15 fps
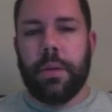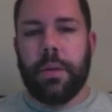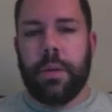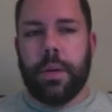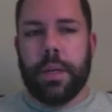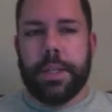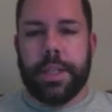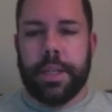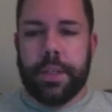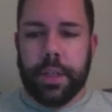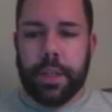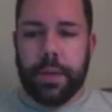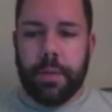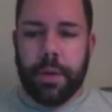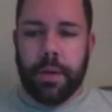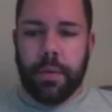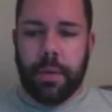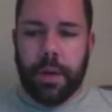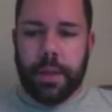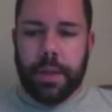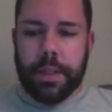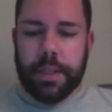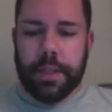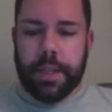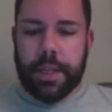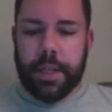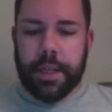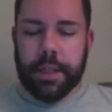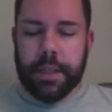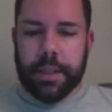essentially what it was
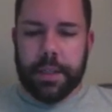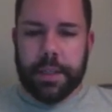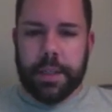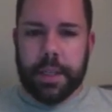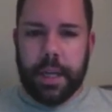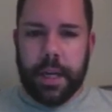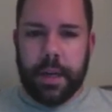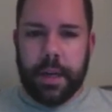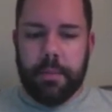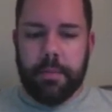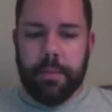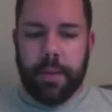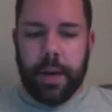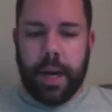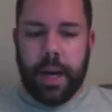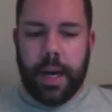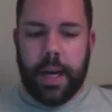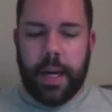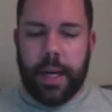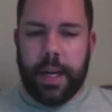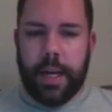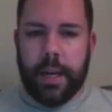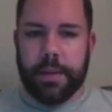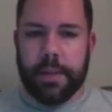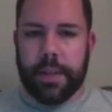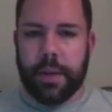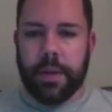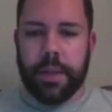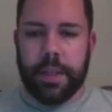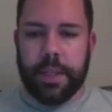is I have
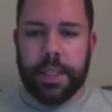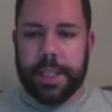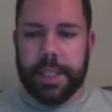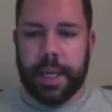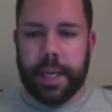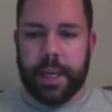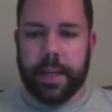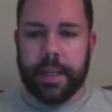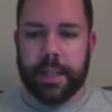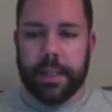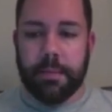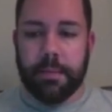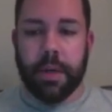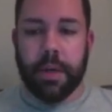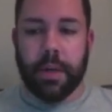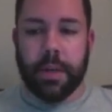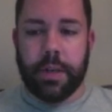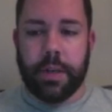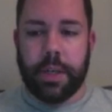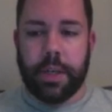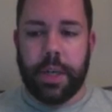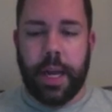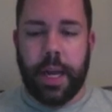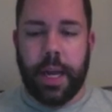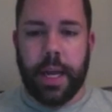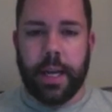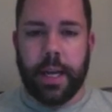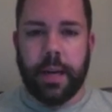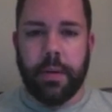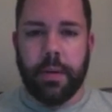started designing some merch,
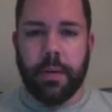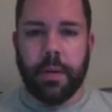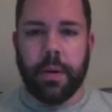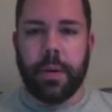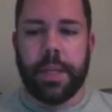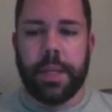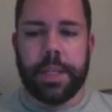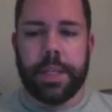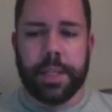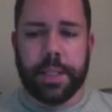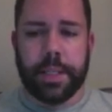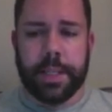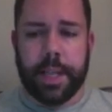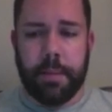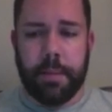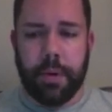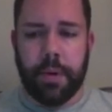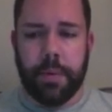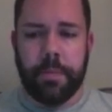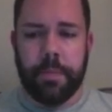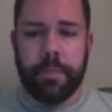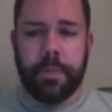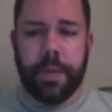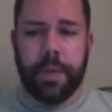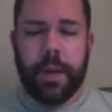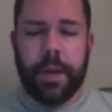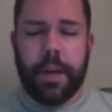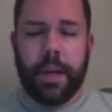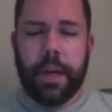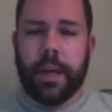and I ordered this as a sample
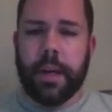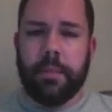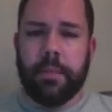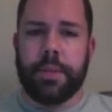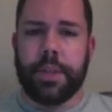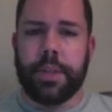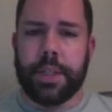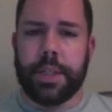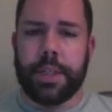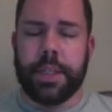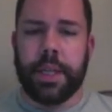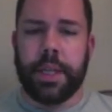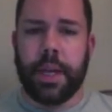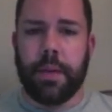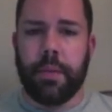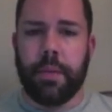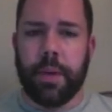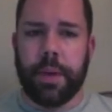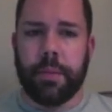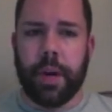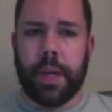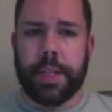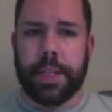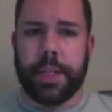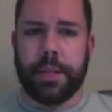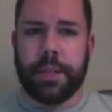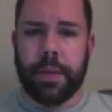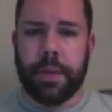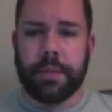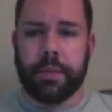just to see like what the
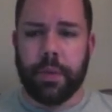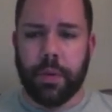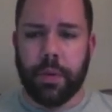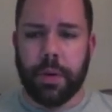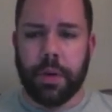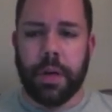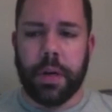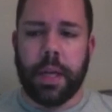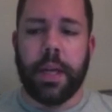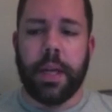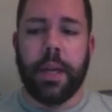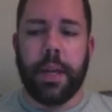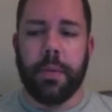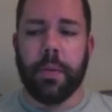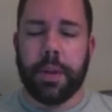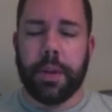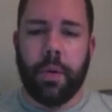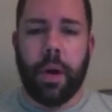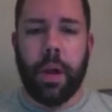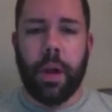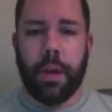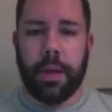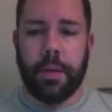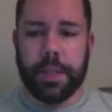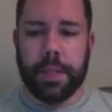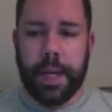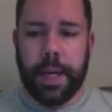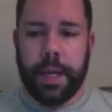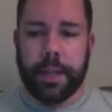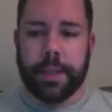process was for ordering it and what the quality was
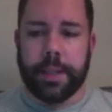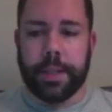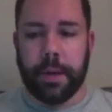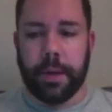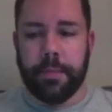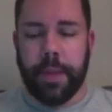like. So